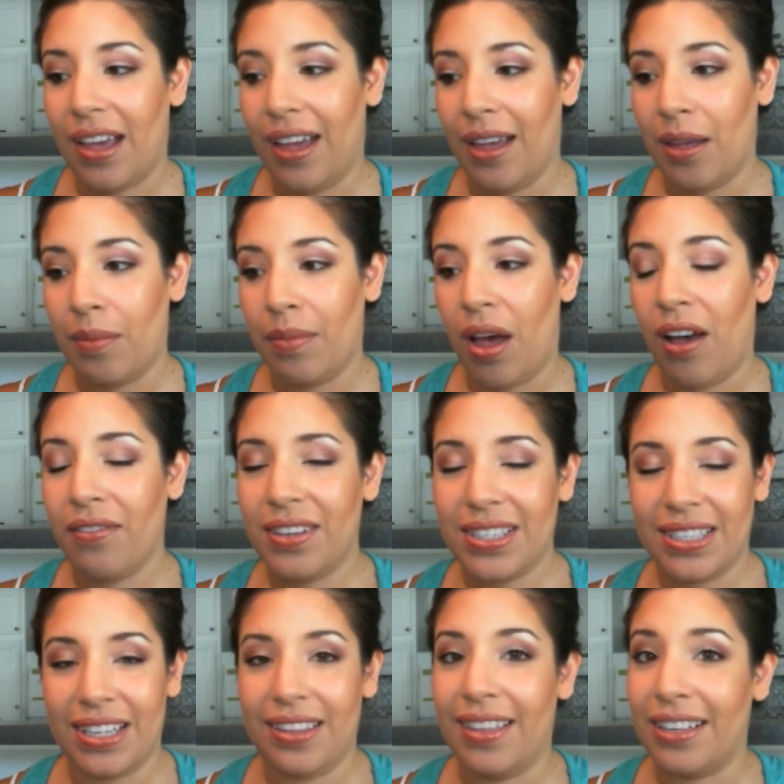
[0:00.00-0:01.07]

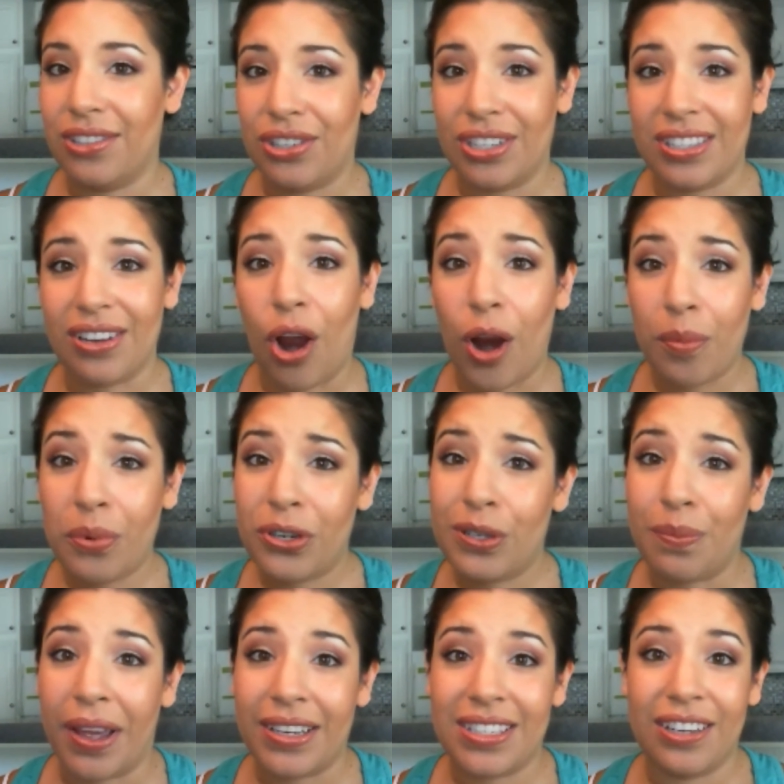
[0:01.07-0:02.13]
Obviously, that's just our
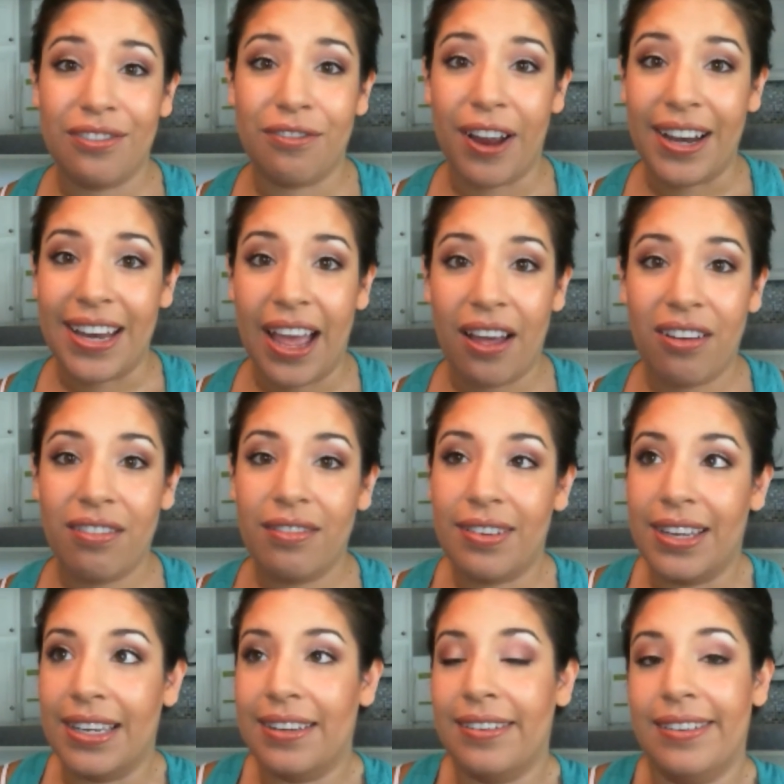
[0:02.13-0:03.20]
perspective right now,
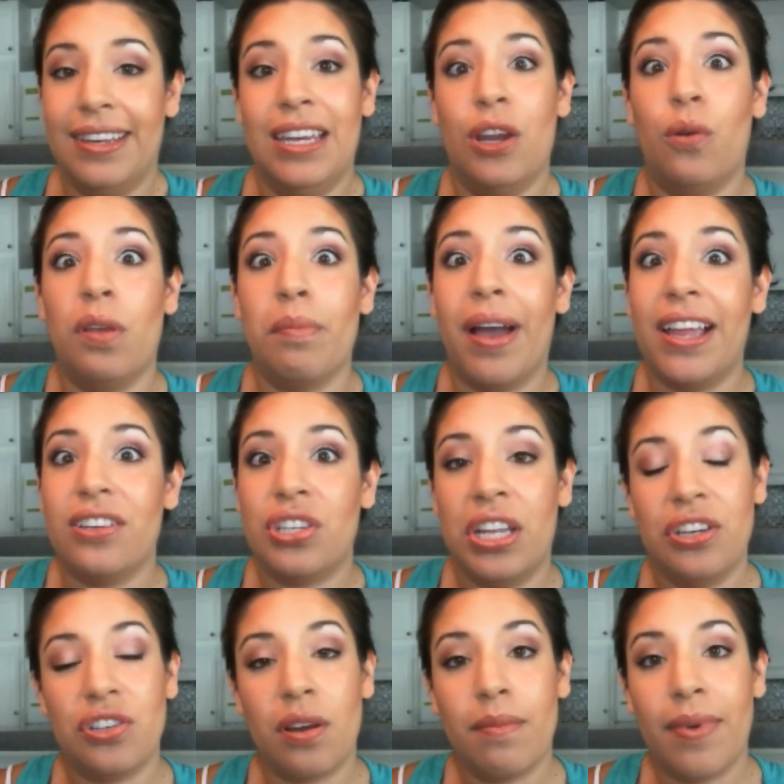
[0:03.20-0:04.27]
and we might
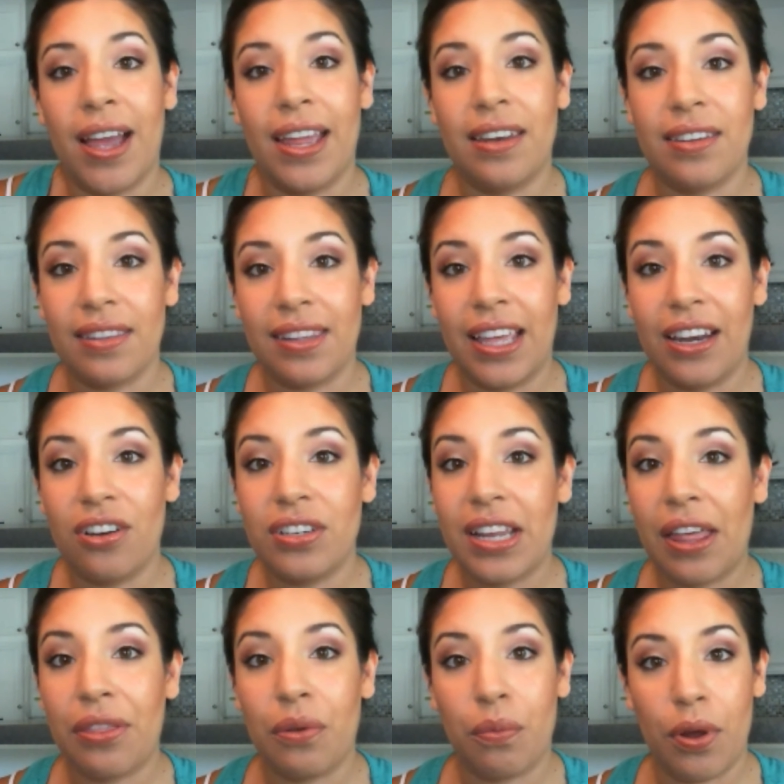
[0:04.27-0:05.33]
change our mind later
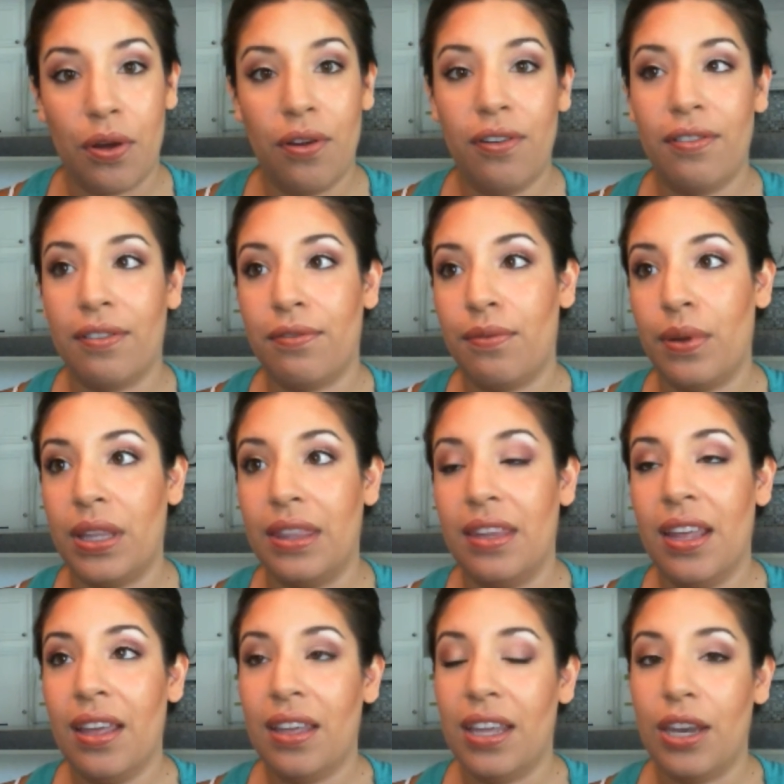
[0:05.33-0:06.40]
down the road if we
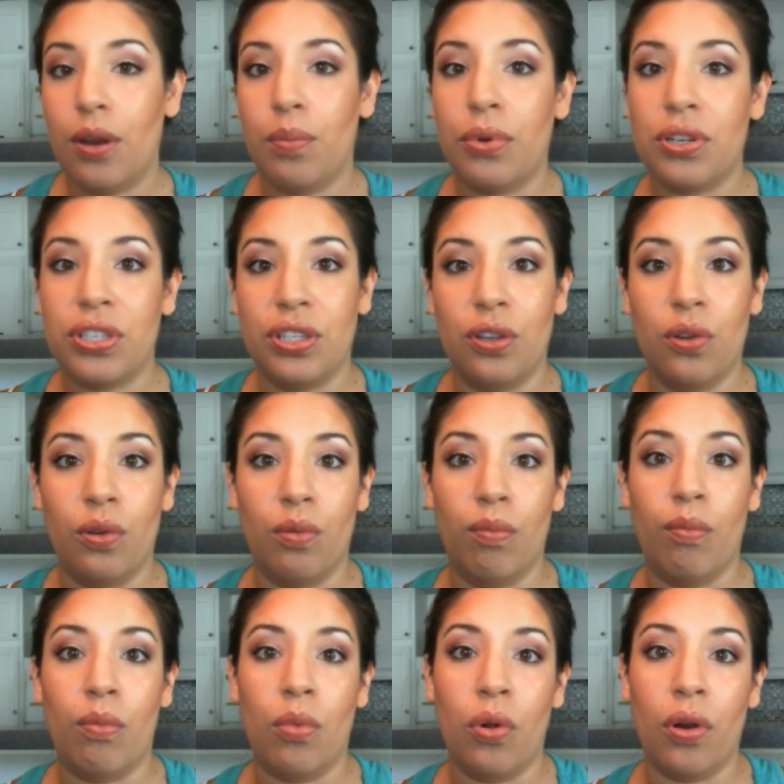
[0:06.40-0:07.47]
pursue
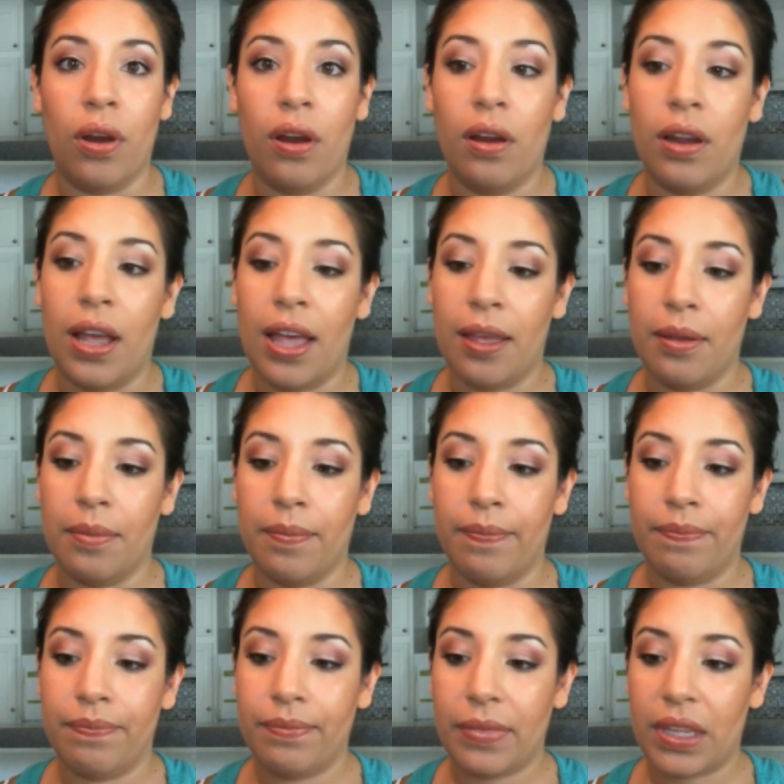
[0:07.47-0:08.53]
more
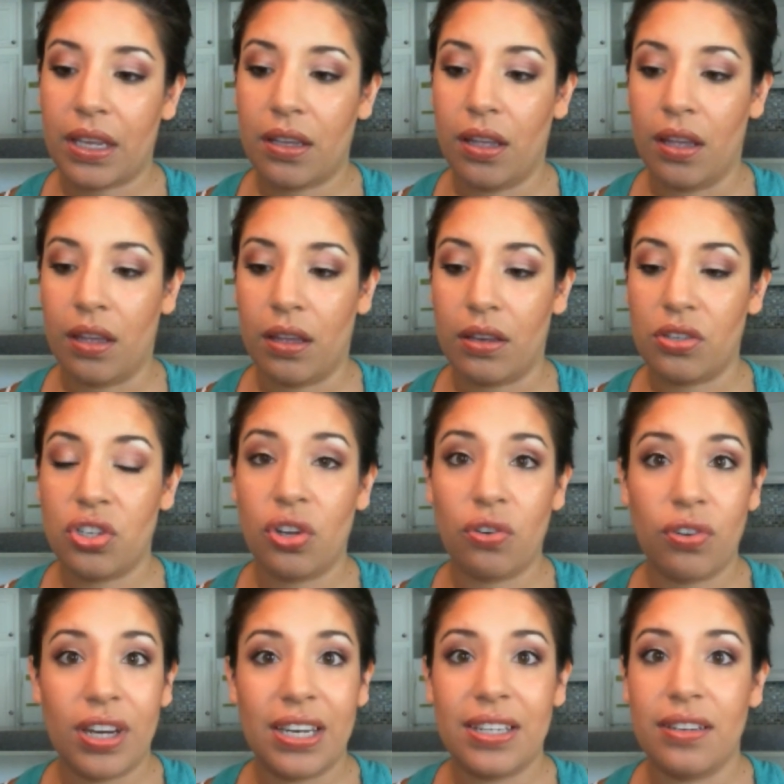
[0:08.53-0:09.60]

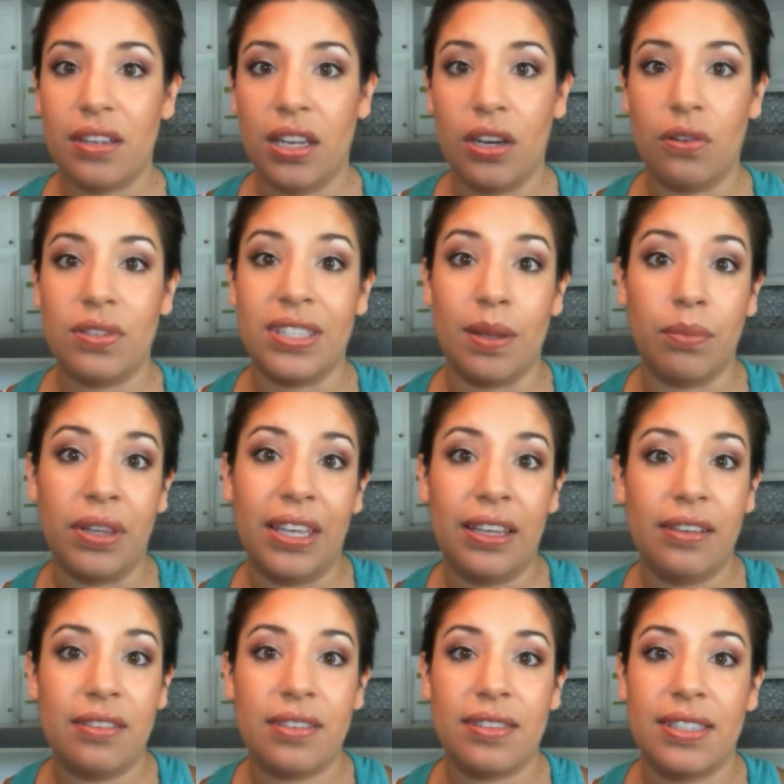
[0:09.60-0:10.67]
children,
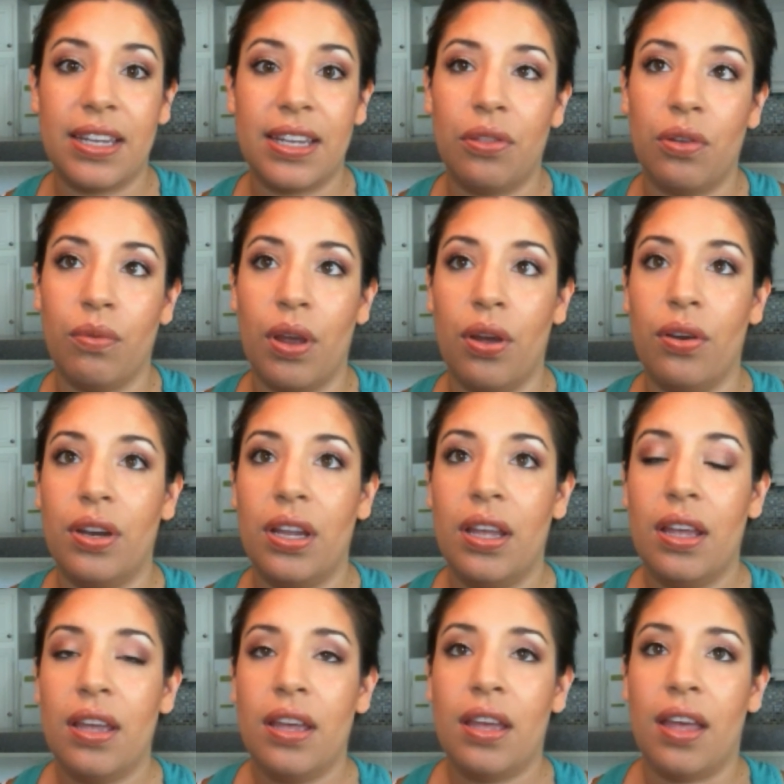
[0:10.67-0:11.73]
siblings down the road.
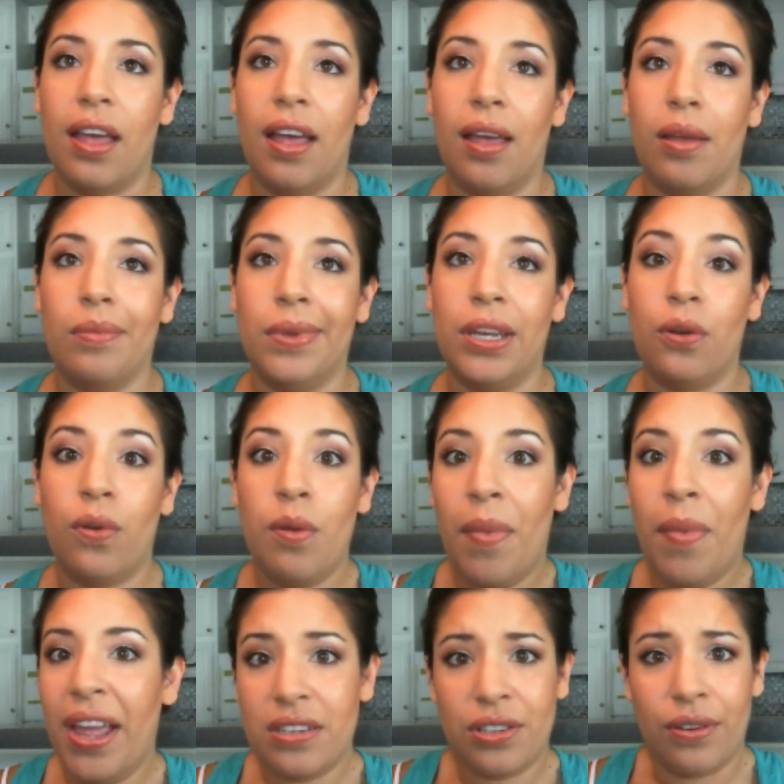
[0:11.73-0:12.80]
We
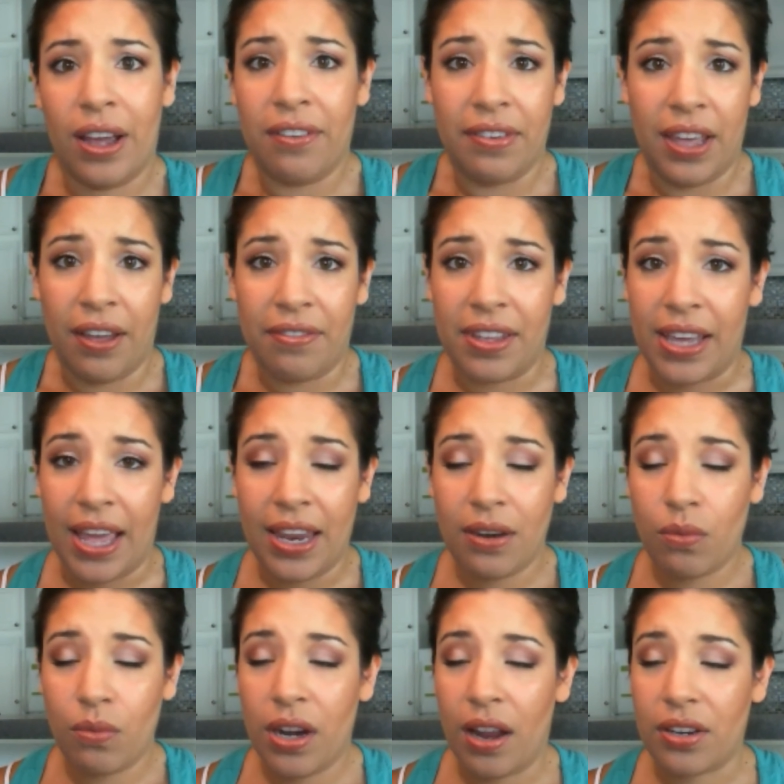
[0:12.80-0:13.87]
might do IVF
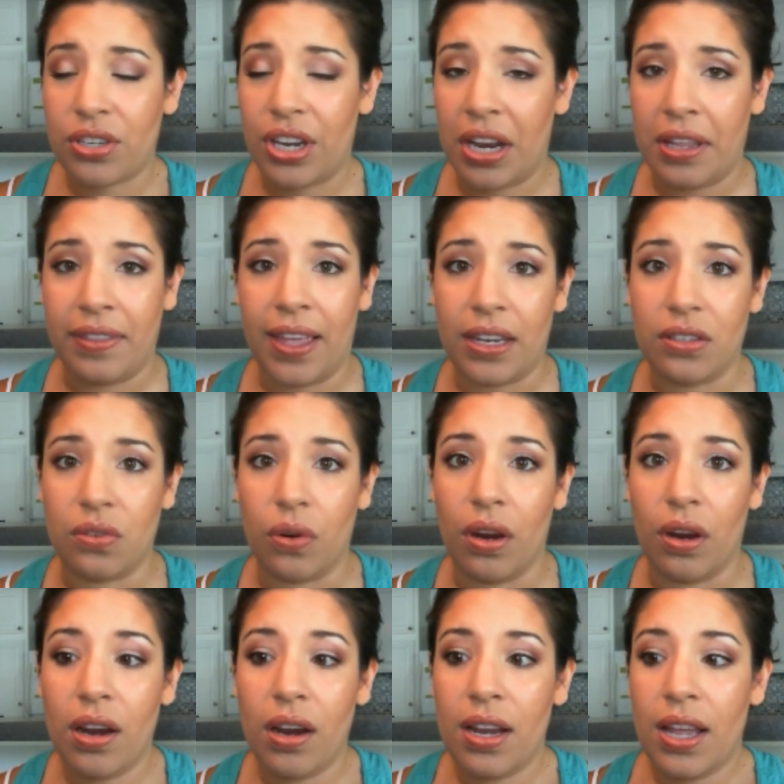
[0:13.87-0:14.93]
again. We're not shutting that
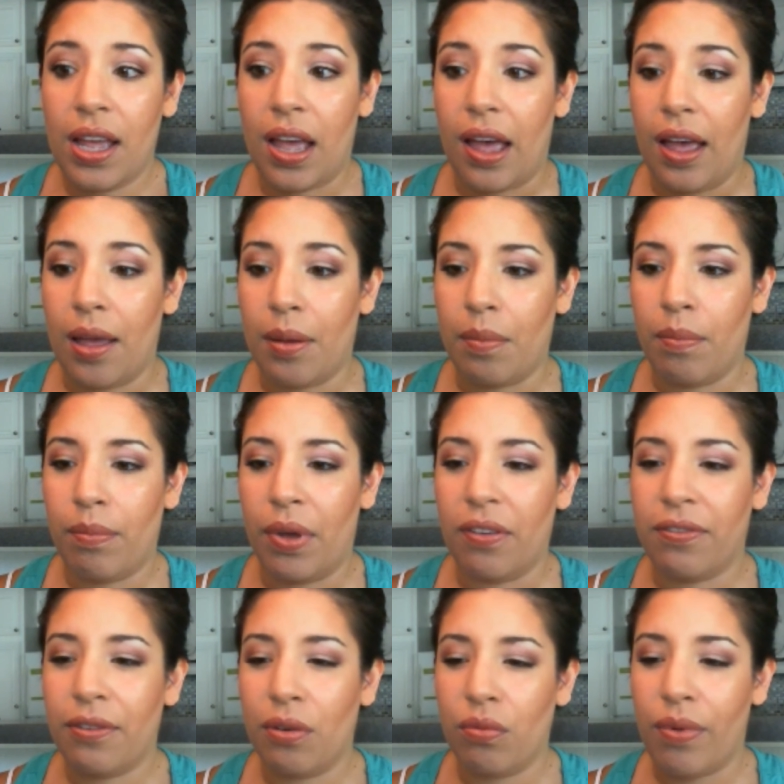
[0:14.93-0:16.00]
door, but
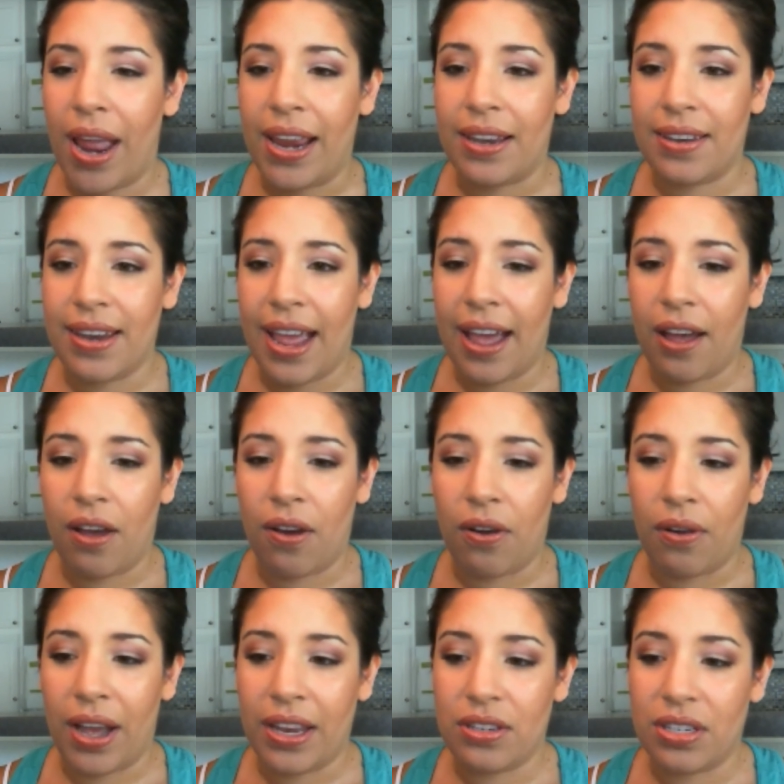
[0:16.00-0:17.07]
for right
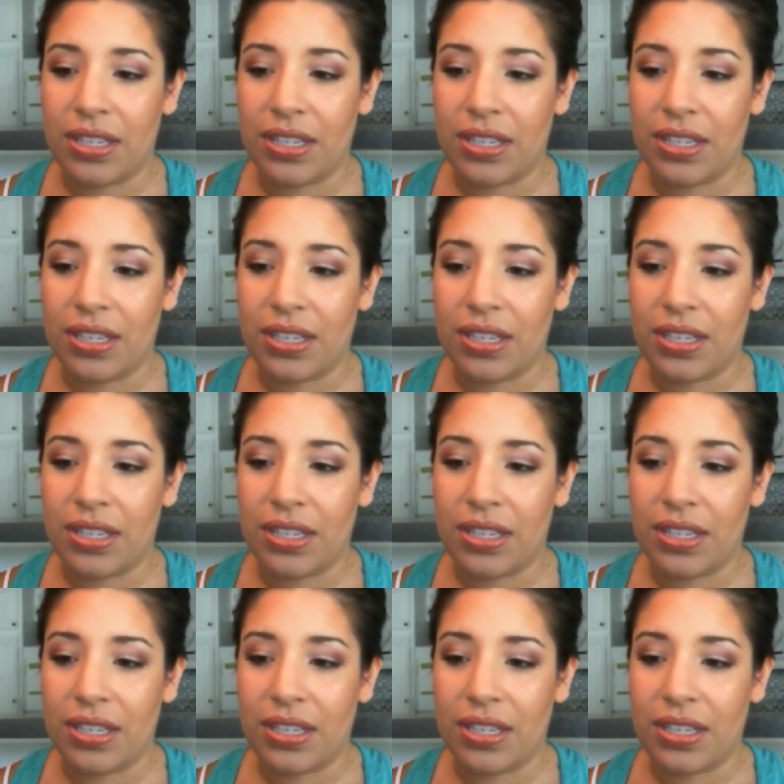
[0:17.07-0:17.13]
now,